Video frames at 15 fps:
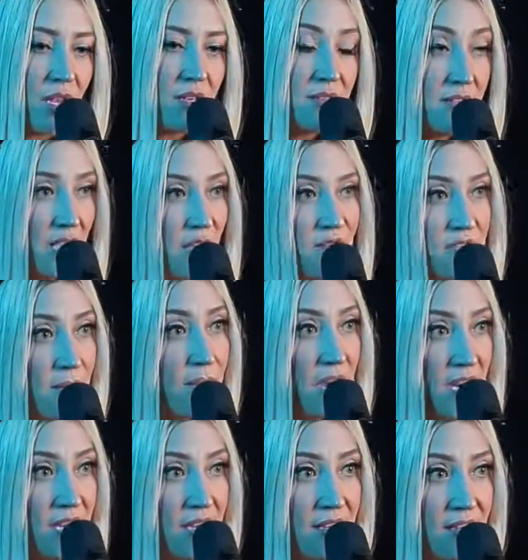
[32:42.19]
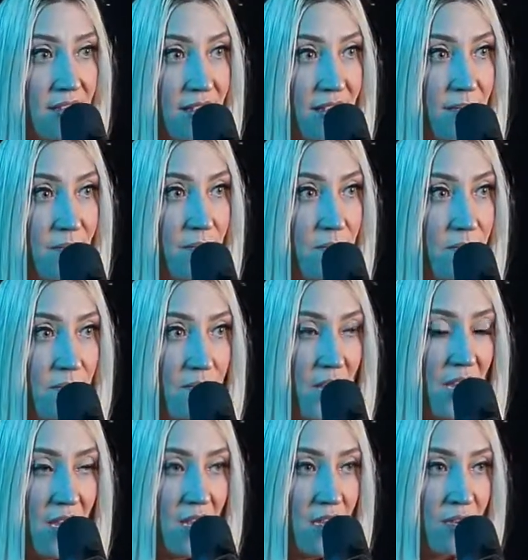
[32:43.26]
Save some money
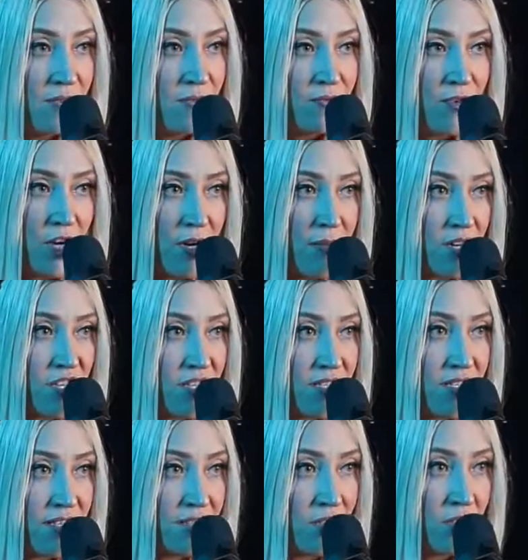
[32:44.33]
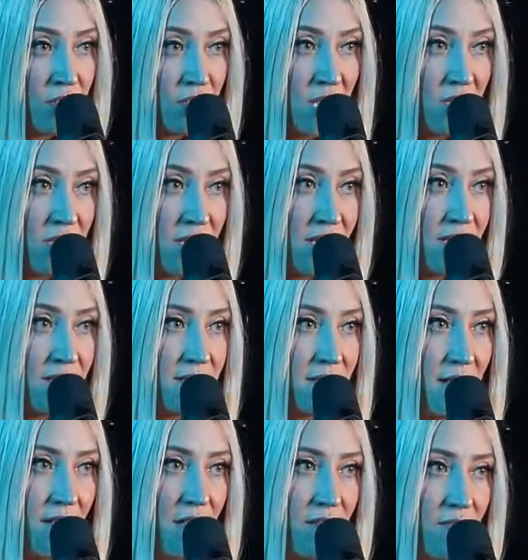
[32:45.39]
for emergency situations
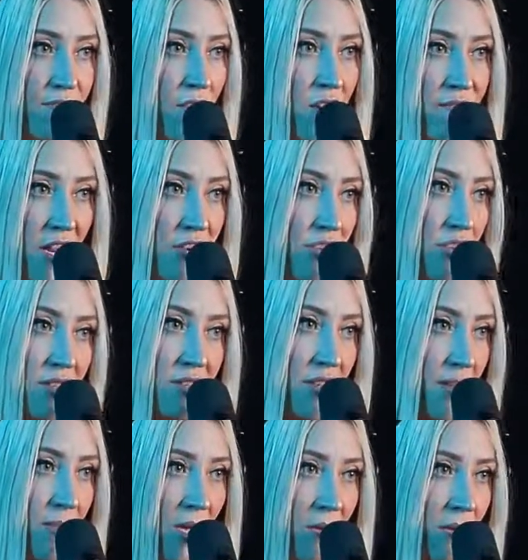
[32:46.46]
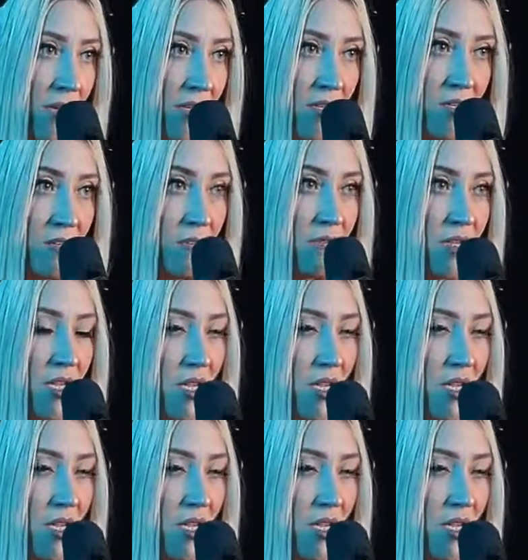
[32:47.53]
and for adventures that you might want to do.